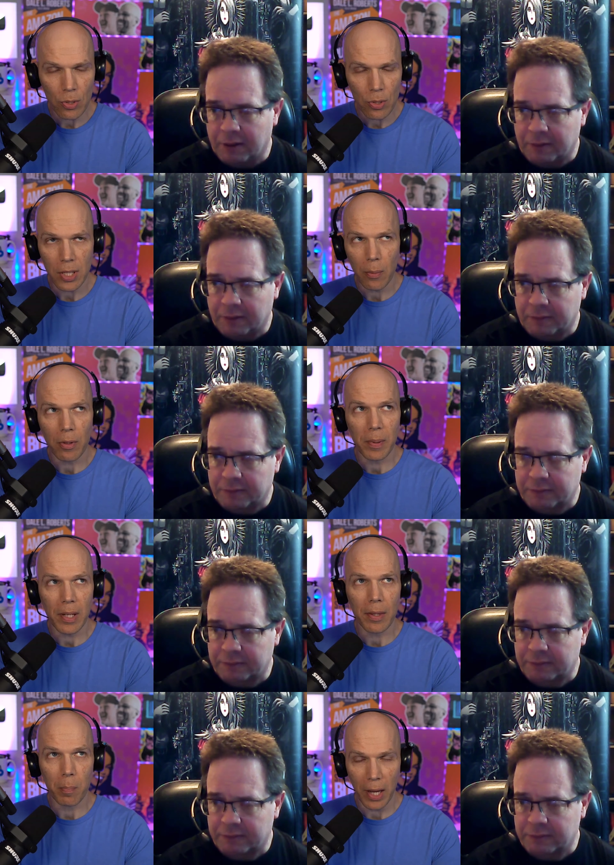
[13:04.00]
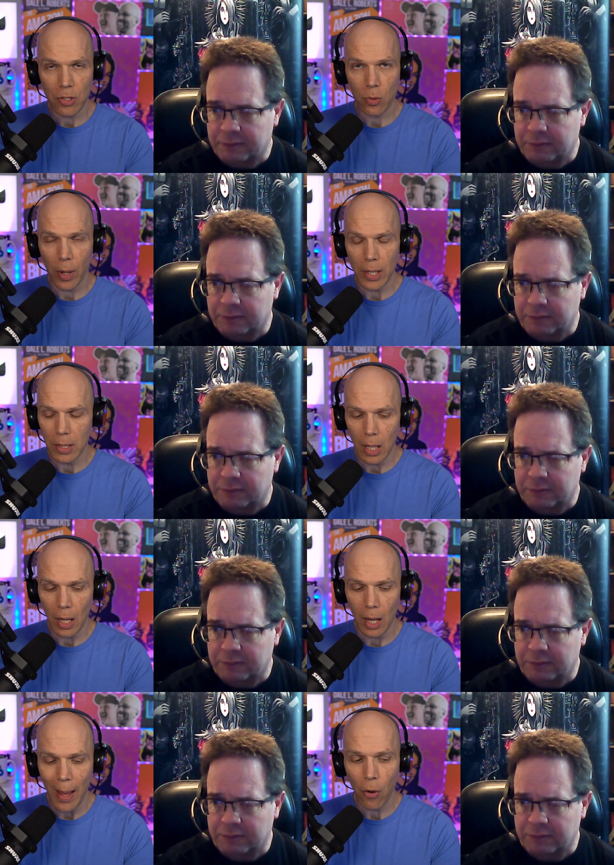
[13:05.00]
Speaker 1: you say would be the best way to
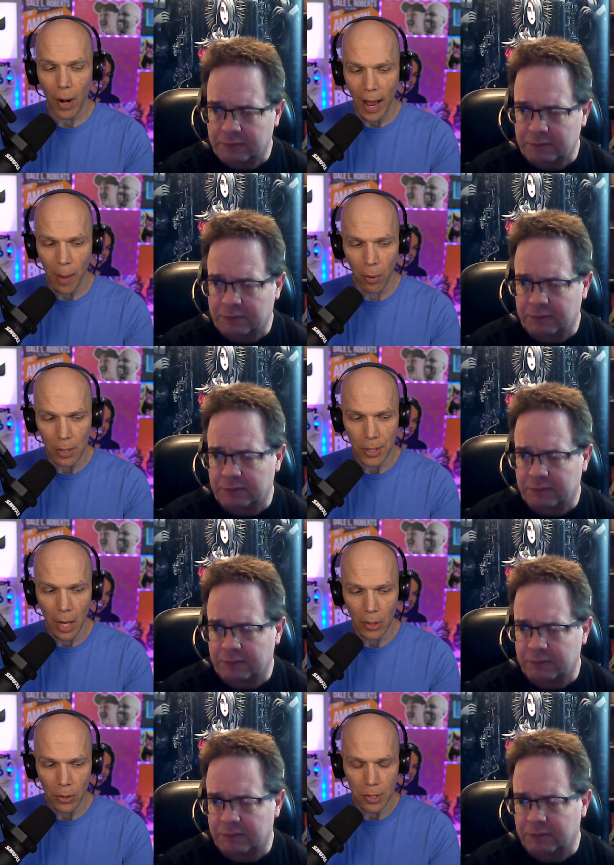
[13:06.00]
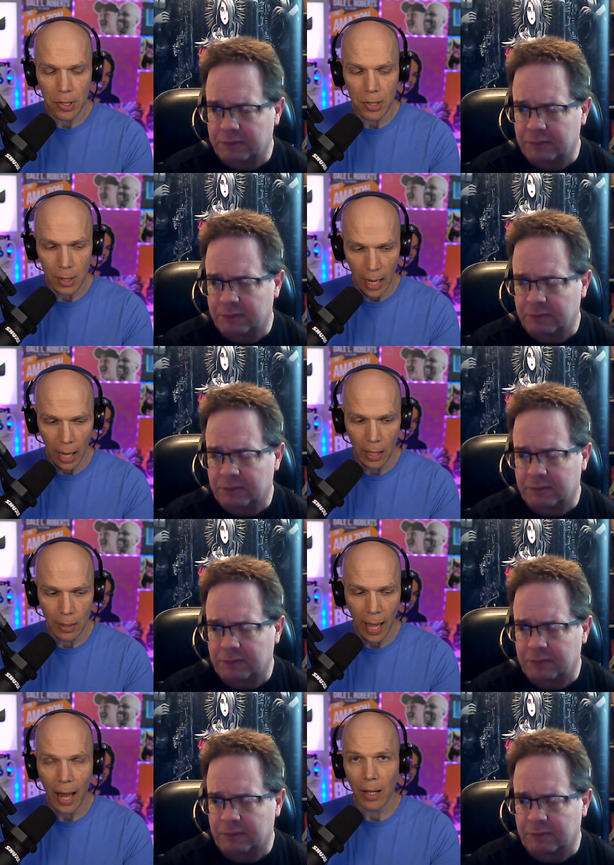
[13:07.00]
get a lot more eyeballs on your stand at a